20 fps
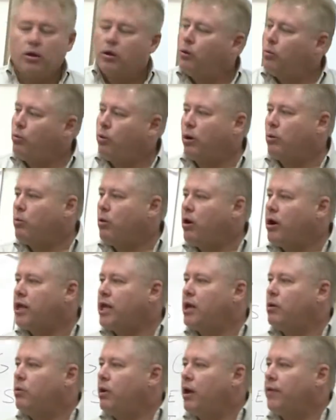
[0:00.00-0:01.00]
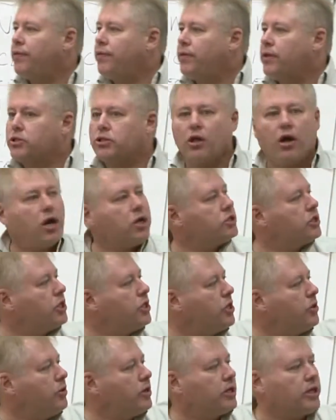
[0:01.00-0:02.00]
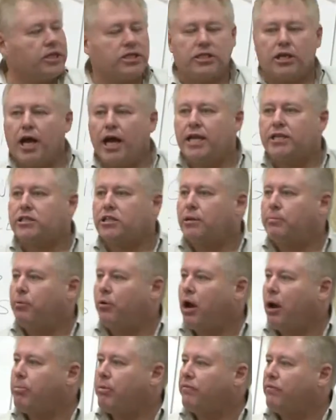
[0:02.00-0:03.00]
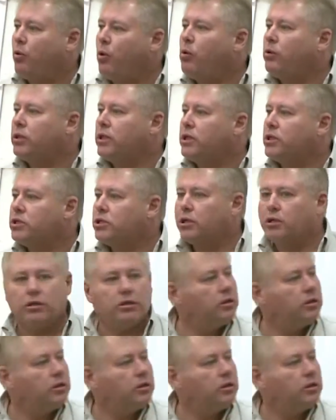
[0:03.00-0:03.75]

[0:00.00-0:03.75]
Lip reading: we're working with, as long as the unit is sized to the proper voltage,